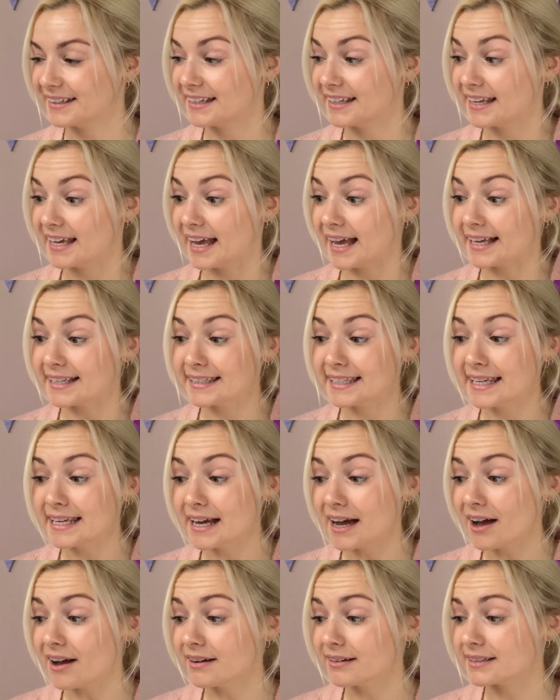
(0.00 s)
As he
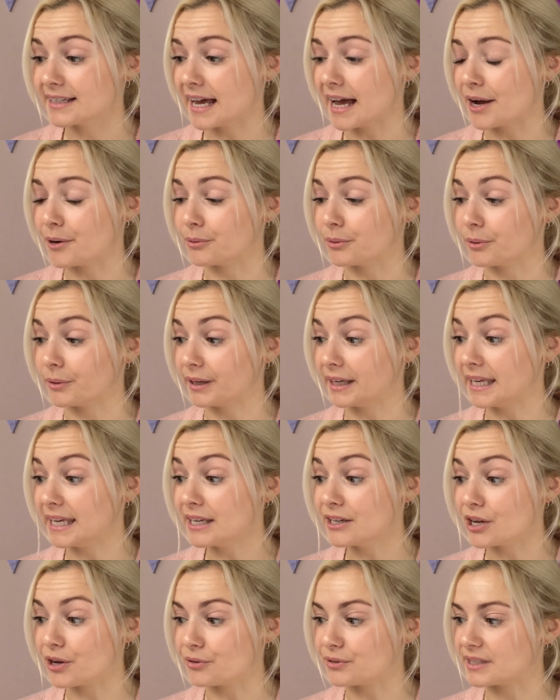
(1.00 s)
hugged Owl, he
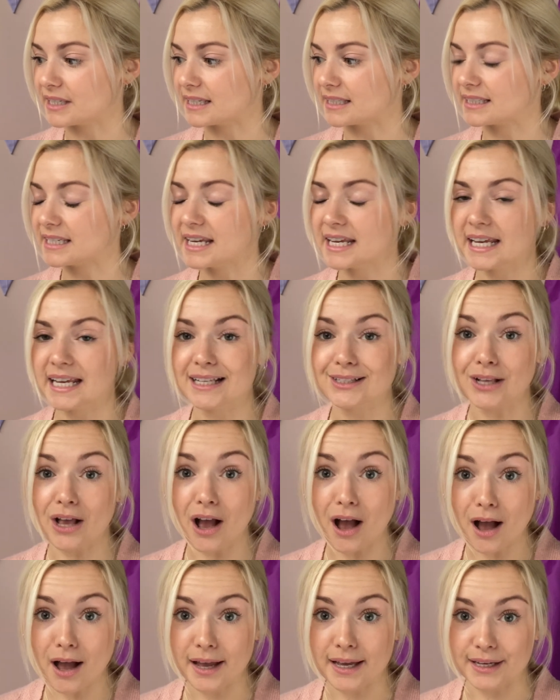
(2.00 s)
noticed his
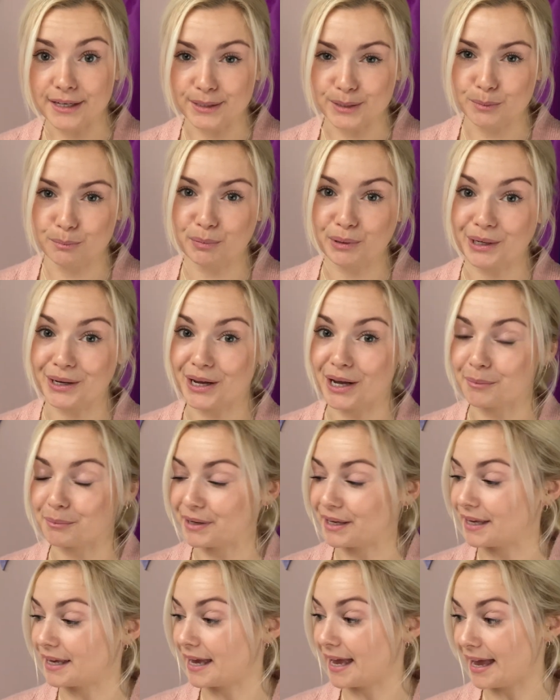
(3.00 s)
eyes
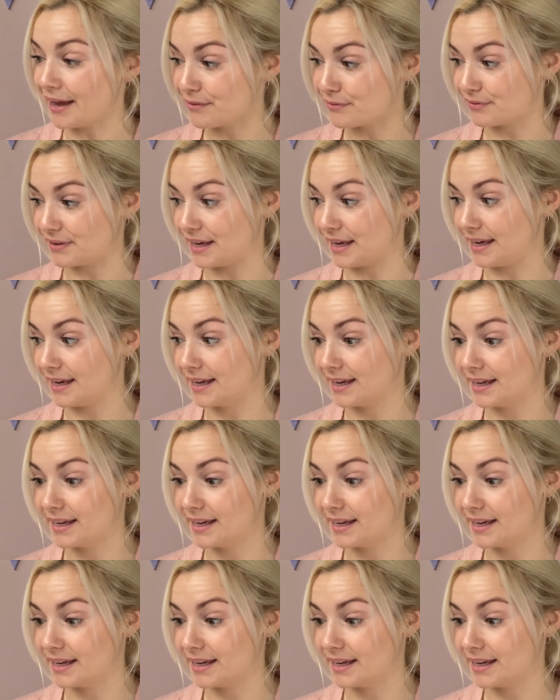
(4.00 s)
becoming heavy,